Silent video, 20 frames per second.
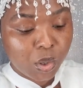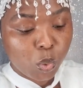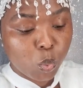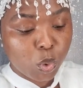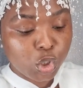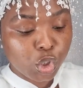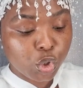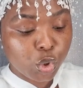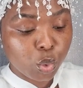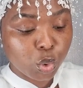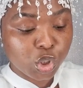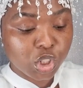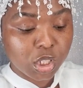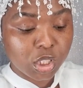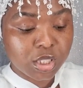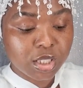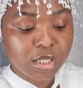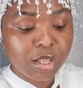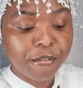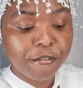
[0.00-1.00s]
which thou
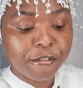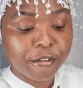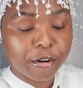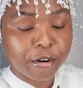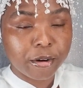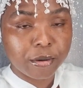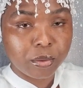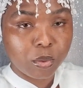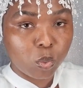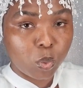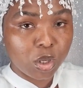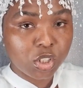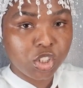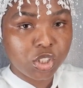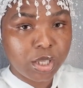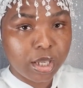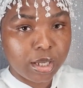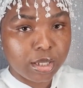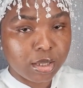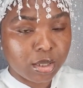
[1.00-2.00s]
shalt suffer.
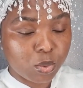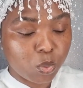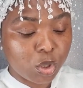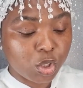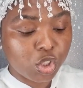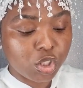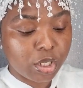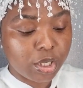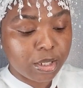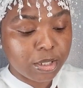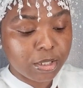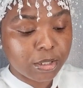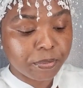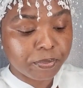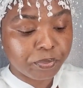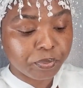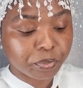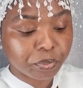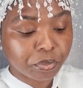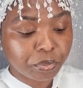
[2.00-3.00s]
Watch this, watch this.